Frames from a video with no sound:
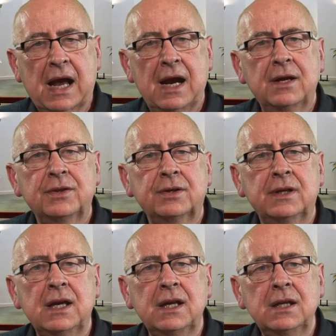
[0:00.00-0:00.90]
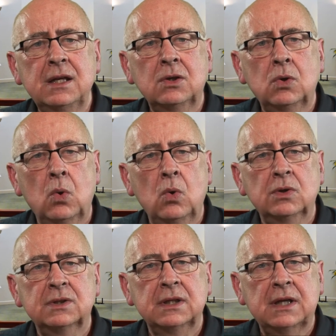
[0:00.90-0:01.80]
are there any
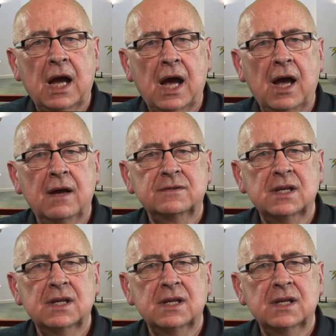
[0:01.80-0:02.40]
golden calves